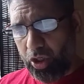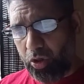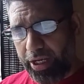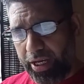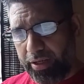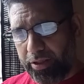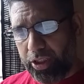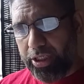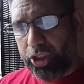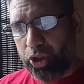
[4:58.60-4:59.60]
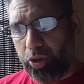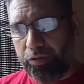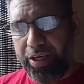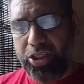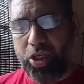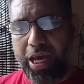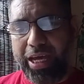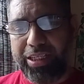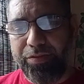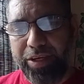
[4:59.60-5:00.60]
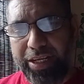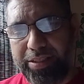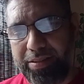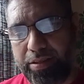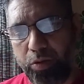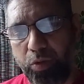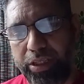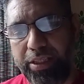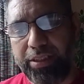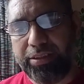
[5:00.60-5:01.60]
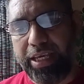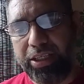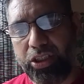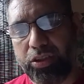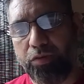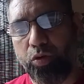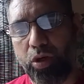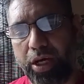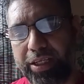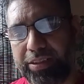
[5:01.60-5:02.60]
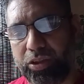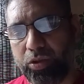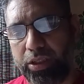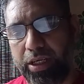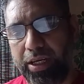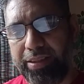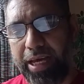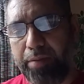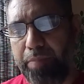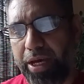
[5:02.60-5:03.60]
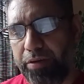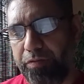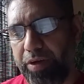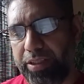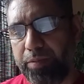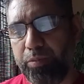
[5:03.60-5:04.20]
Okay, to arrange activities within the sanctions of Quran and Sunnah that benefit the